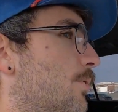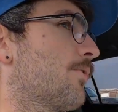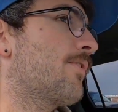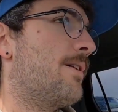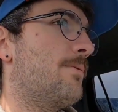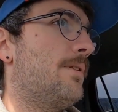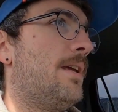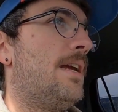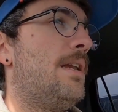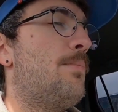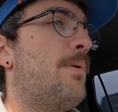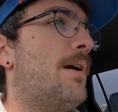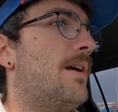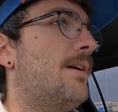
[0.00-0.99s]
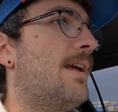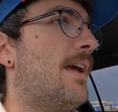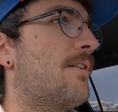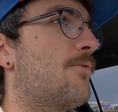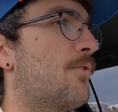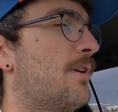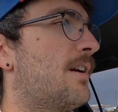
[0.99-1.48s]
We're fine with Katy Perry.
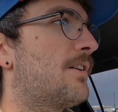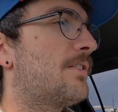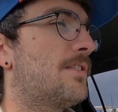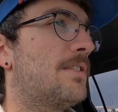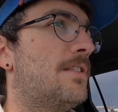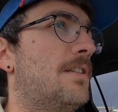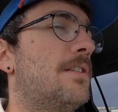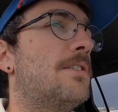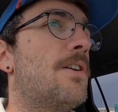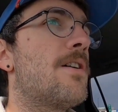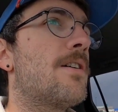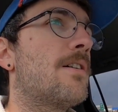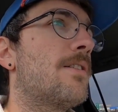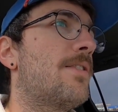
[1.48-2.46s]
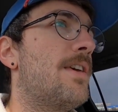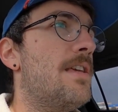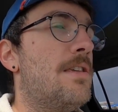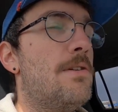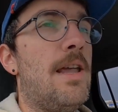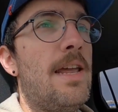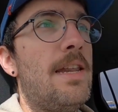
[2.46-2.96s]
California Girls is a good song. Thank
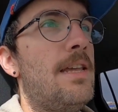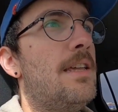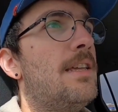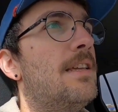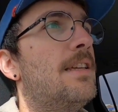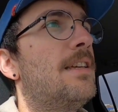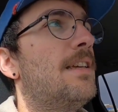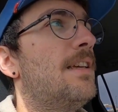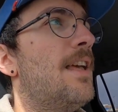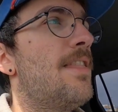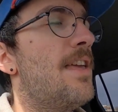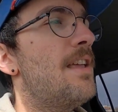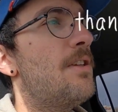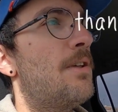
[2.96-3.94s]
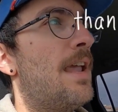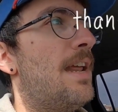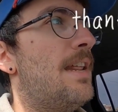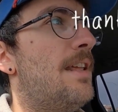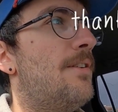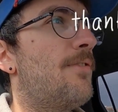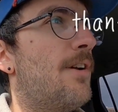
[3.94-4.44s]
you, Katy. Thank you,
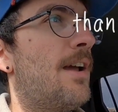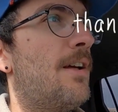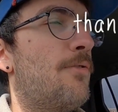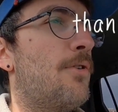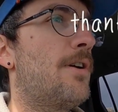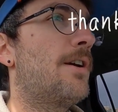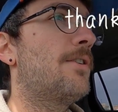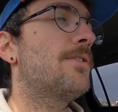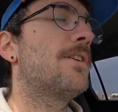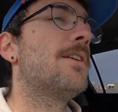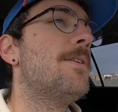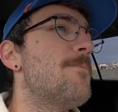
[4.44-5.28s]
Katy, for California Girls.